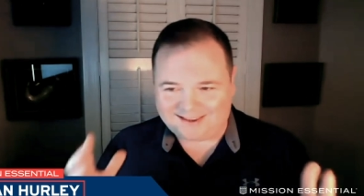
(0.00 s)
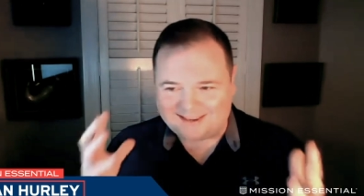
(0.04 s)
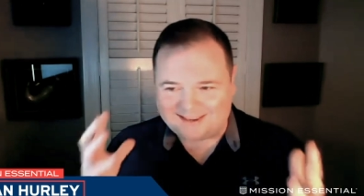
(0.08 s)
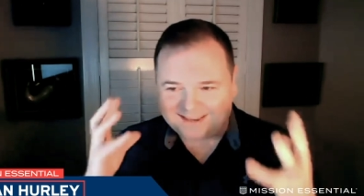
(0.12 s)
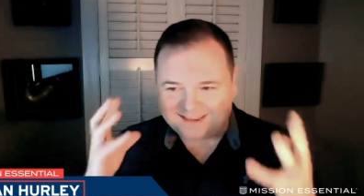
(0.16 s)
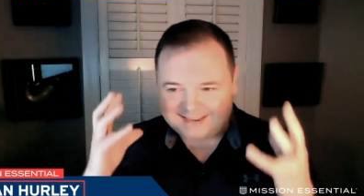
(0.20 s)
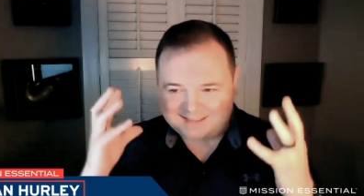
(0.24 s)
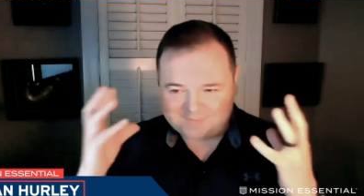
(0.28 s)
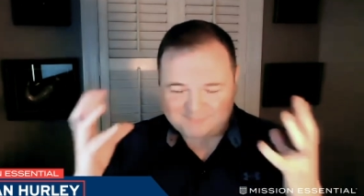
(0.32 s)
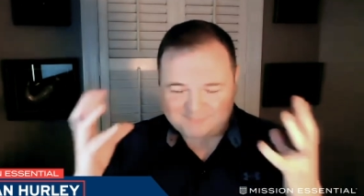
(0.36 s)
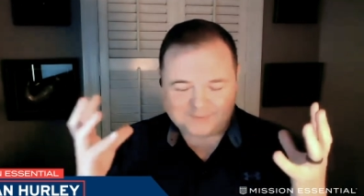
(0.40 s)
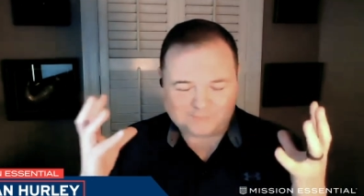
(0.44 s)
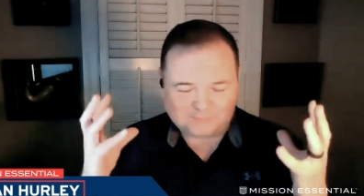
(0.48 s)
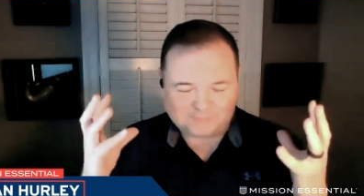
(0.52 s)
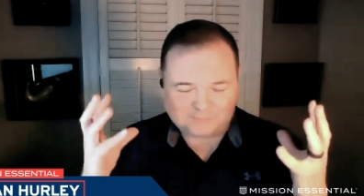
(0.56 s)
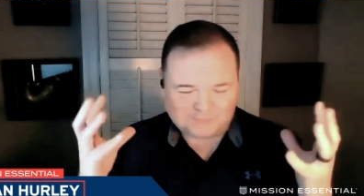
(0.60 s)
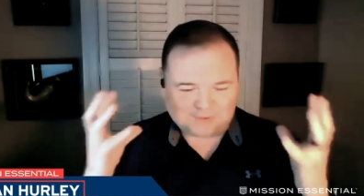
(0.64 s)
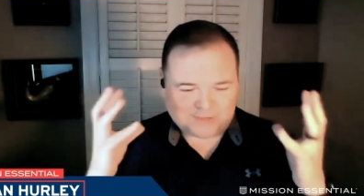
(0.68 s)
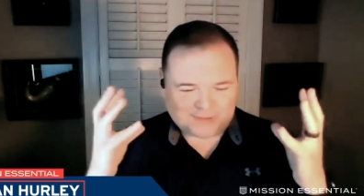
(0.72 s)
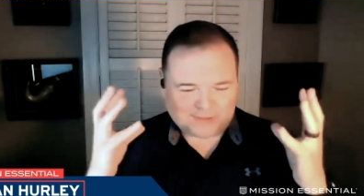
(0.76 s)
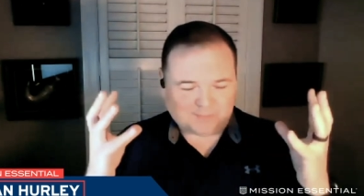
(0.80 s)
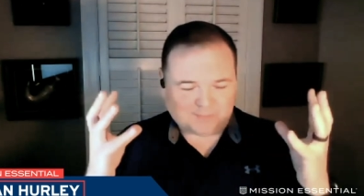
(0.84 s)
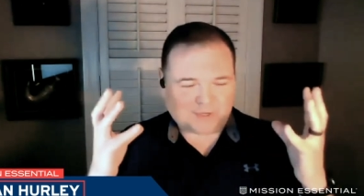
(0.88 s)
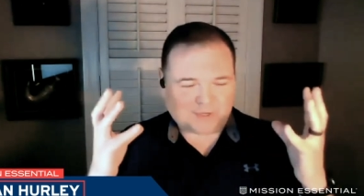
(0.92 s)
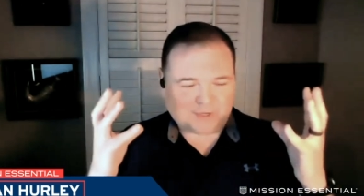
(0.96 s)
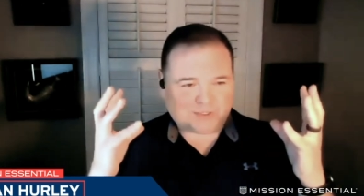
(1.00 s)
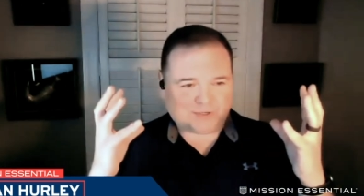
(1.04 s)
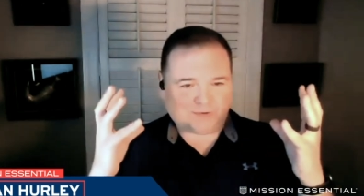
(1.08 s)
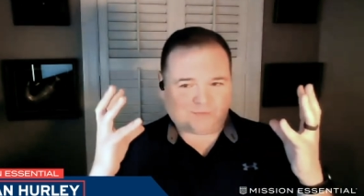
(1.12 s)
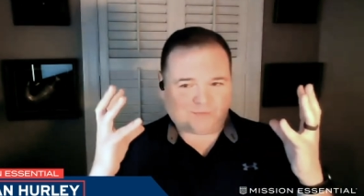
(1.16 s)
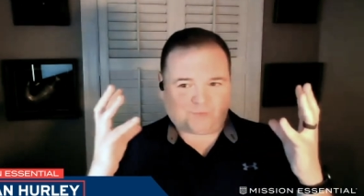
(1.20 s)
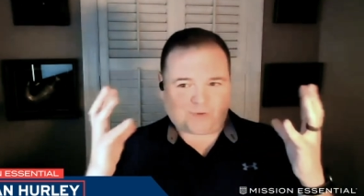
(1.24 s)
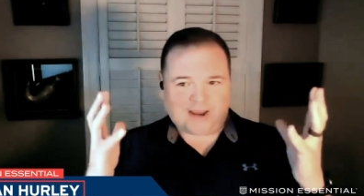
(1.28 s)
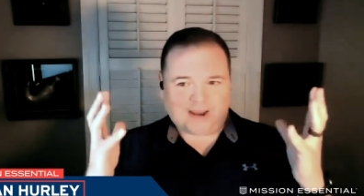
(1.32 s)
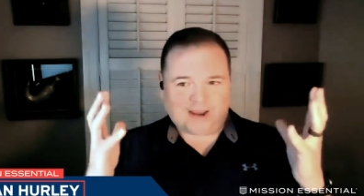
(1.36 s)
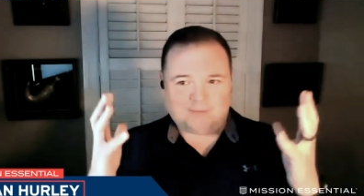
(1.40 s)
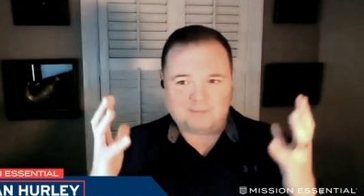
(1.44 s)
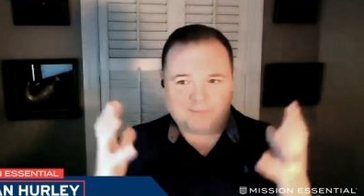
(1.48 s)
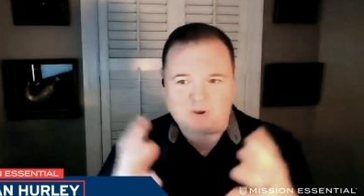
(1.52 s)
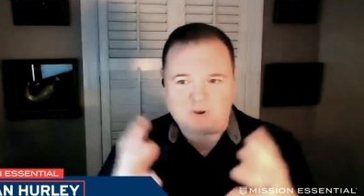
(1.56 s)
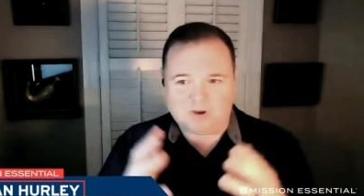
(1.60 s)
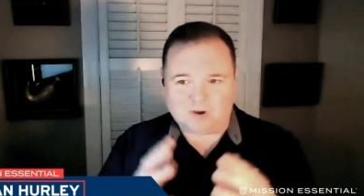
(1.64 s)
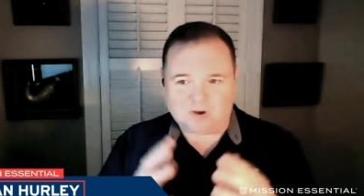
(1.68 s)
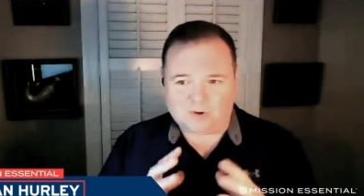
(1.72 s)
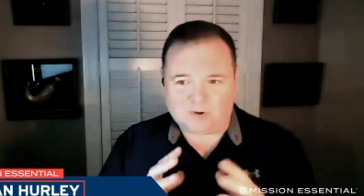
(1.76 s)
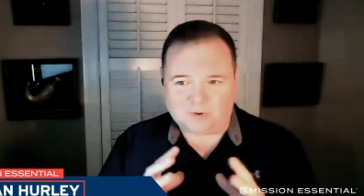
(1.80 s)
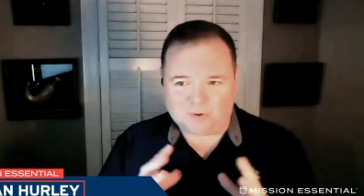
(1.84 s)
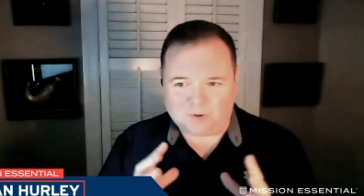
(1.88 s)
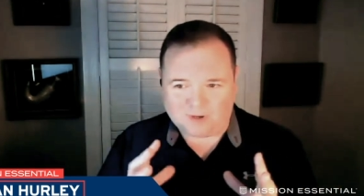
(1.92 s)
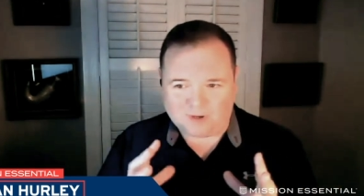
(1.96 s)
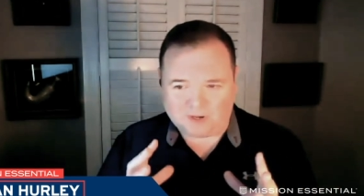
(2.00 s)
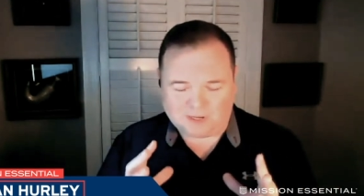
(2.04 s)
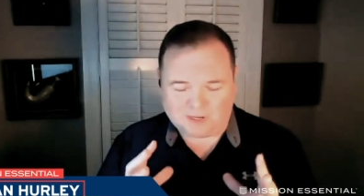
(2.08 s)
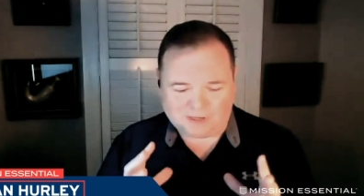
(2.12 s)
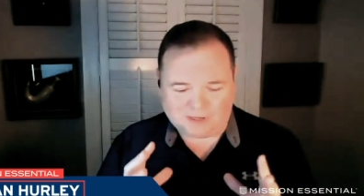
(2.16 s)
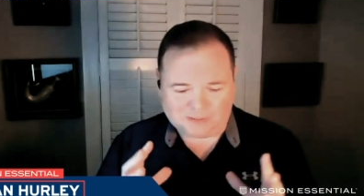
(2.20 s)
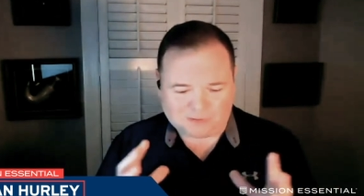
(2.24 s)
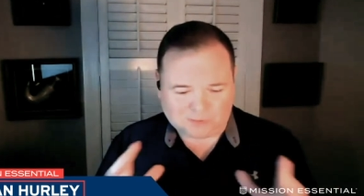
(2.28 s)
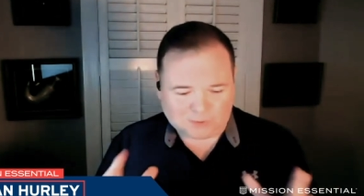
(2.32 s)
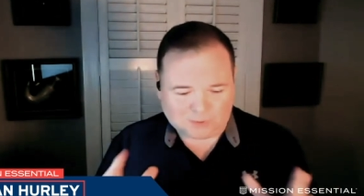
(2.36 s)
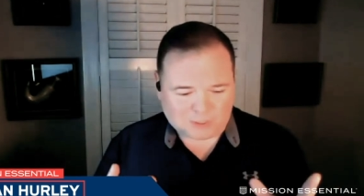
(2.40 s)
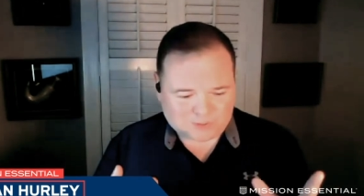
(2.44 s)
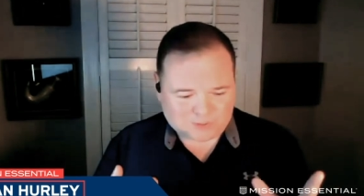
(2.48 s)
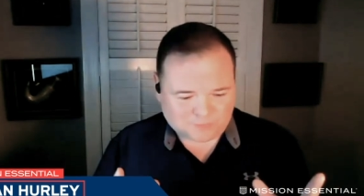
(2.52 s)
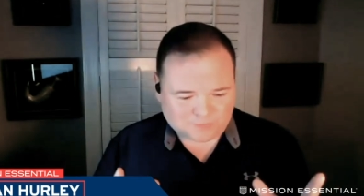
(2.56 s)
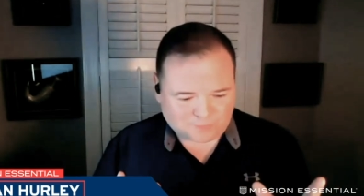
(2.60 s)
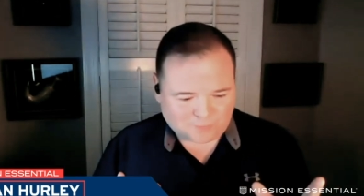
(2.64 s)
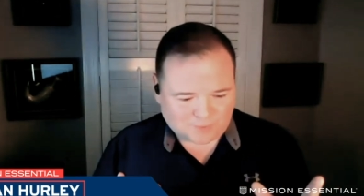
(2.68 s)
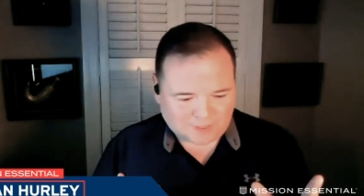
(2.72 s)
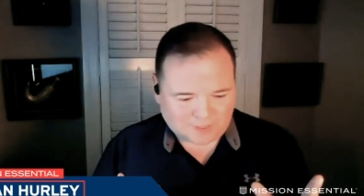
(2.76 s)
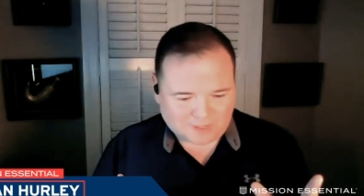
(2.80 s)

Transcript: the I can't get the, the image of Rambo, uh, Lawrence of